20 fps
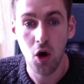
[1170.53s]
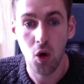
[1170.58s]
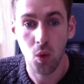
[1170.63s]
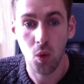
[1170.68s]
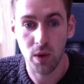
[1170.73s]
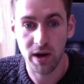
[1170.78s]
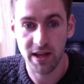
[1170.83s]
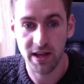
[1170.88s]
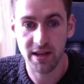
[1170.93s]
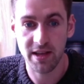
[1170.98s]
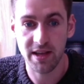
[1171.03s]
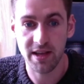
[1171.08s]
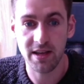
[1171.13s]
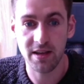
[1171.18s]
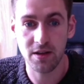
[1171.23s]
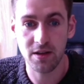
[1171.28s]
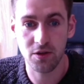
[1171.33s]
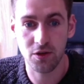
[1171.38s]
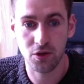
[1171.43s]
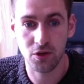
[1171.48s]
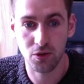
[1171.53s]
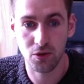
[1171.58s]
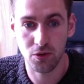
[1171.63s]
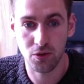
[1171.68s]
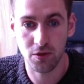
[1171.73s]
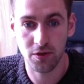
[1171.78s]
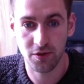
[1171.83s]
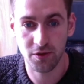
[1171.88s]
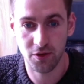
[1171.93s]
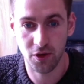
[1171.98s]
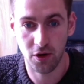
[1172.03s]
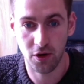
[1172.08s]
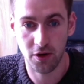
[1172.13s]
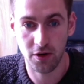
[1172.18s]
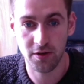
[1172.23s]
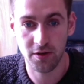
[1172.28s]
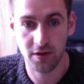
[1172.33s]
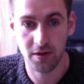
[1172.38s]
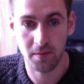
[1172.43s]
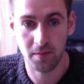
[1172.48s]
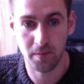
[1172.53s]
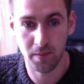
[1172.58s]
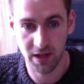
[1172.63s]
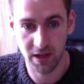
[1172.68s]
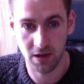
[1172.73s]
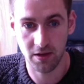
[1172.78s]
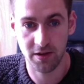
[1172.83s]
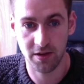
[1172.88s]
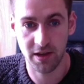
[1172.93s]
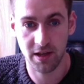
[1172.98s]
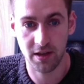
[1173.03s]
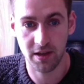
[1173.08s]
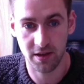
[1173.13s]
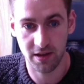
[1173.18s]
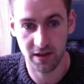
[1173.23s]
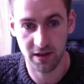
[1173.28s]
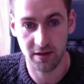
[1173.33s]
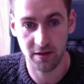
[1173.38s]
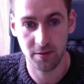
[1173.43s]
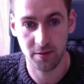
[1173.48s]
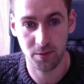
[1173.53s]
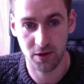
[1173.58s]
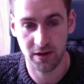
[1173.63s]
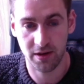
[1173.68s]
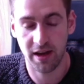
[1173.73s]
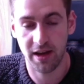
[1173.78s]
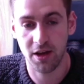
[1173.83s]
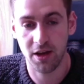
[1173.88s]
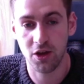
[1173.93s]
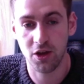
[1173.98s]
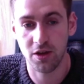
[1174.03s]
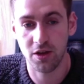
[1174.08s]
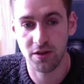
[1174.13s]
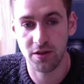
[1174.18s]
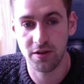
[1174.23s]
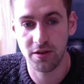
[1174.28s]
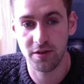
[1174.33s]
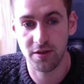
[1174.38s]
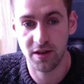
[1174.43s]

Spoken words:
We need to start building these protections,